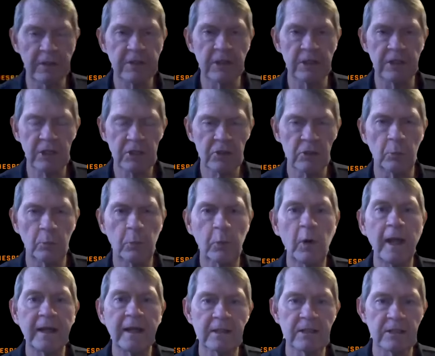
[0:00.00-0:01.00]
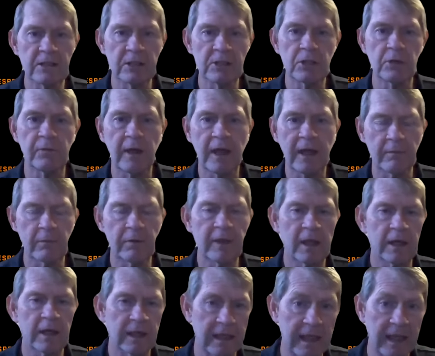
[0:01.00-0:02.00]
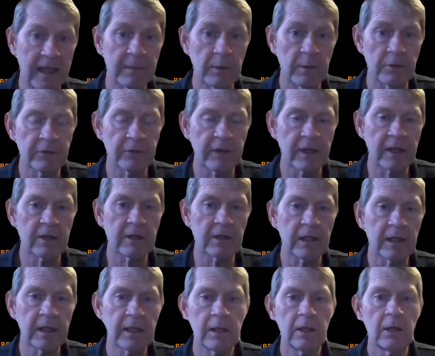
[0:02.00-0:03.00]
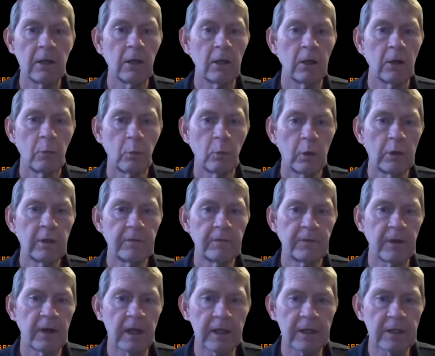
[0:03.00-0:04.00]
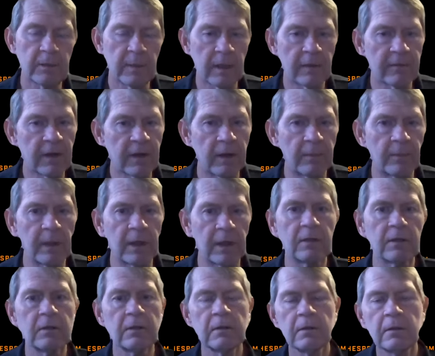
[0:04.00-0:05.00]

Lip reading: additional practices you've had without a game on Saturday? Where do you feel like you may have gotten better?